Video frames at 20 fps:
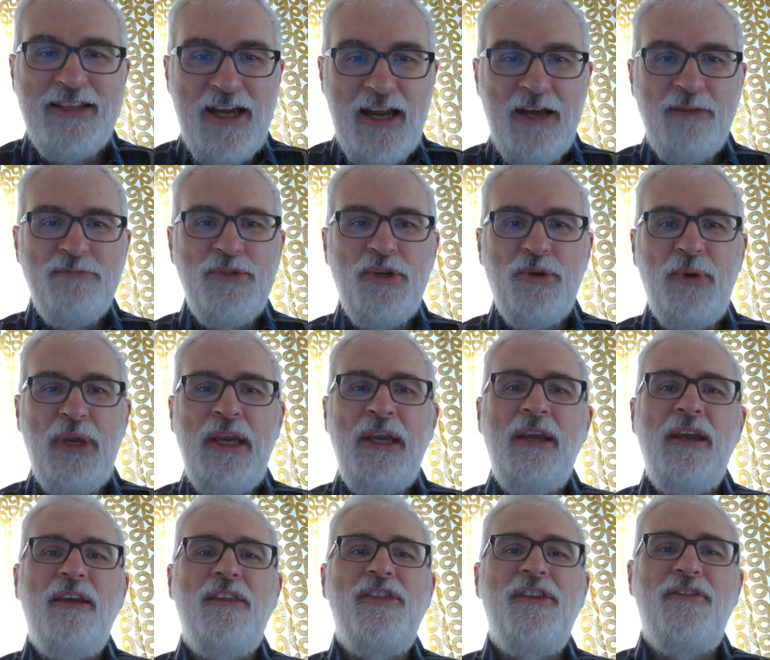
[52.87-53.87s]
And I'm
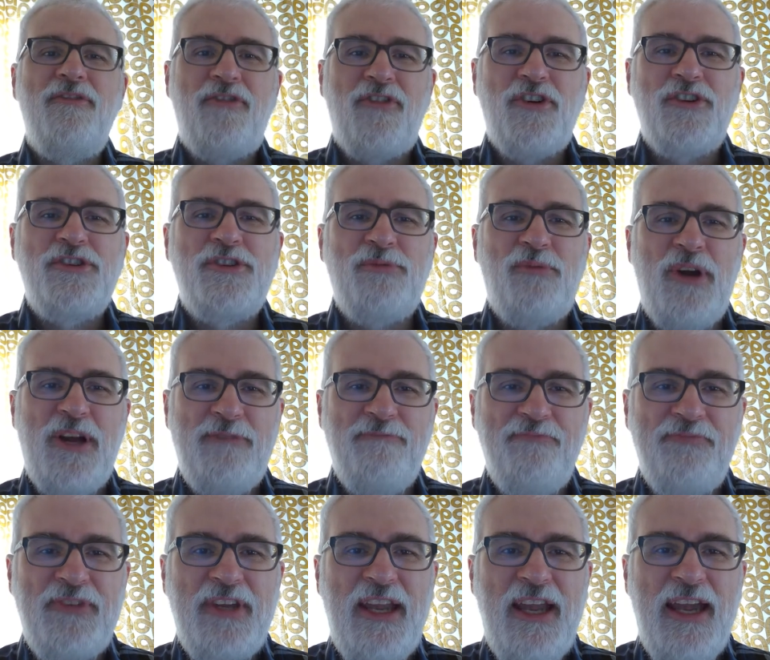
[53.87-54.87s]
doing the first
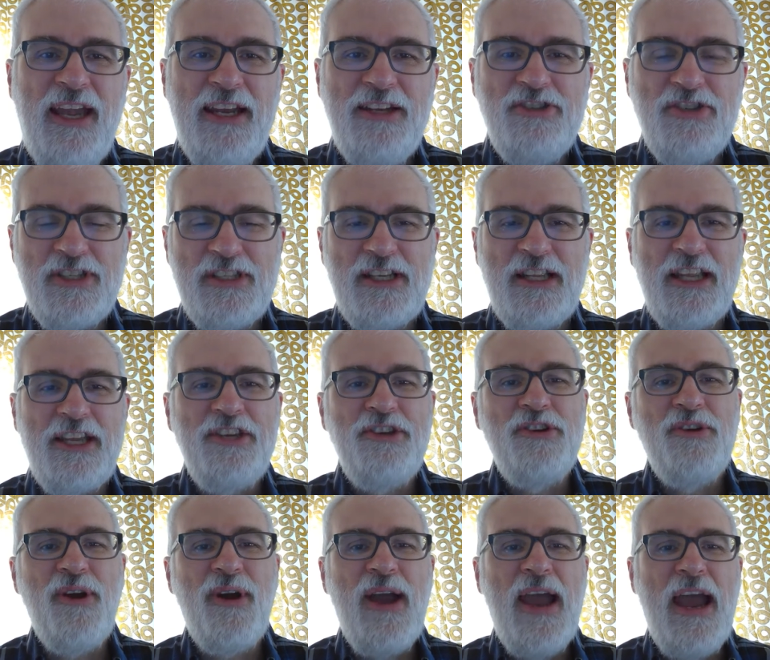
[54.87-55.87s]
one, and just let you
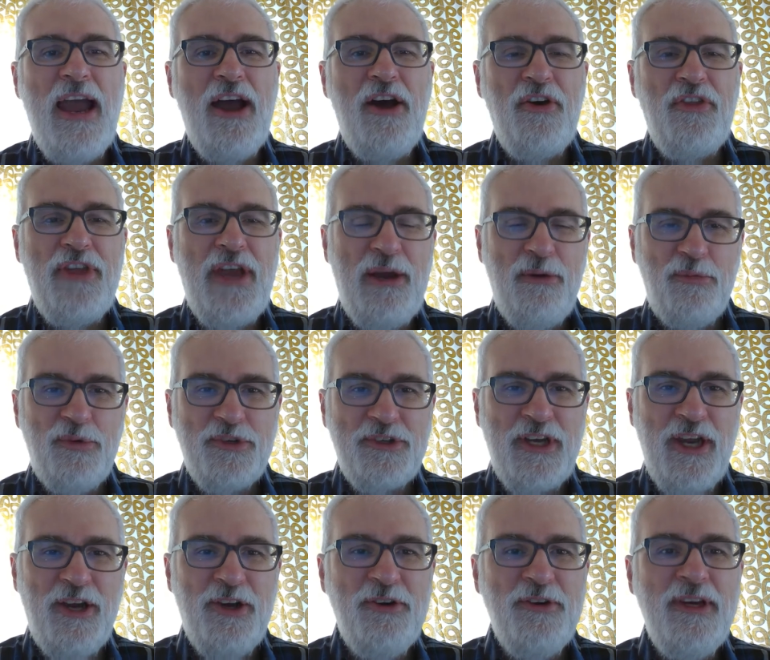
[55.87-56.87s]
know how that will
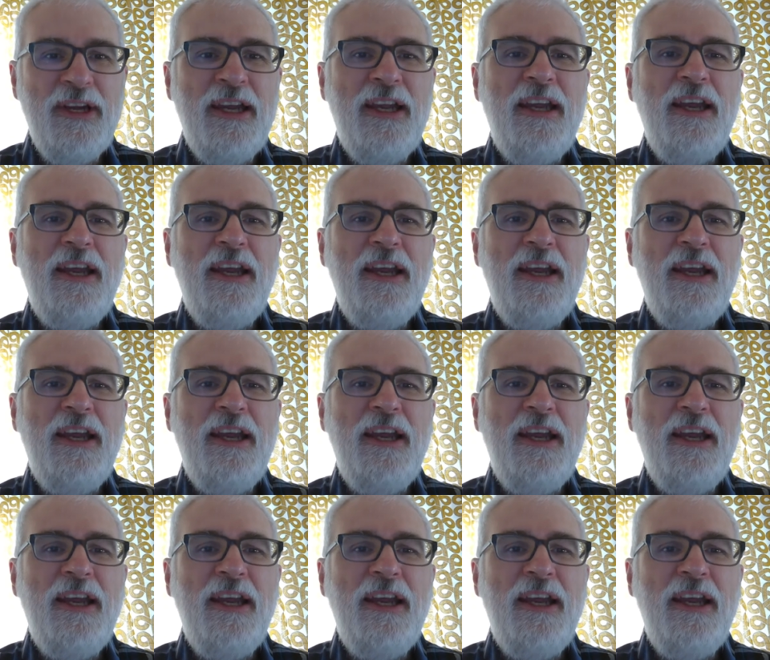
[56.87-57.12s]
go.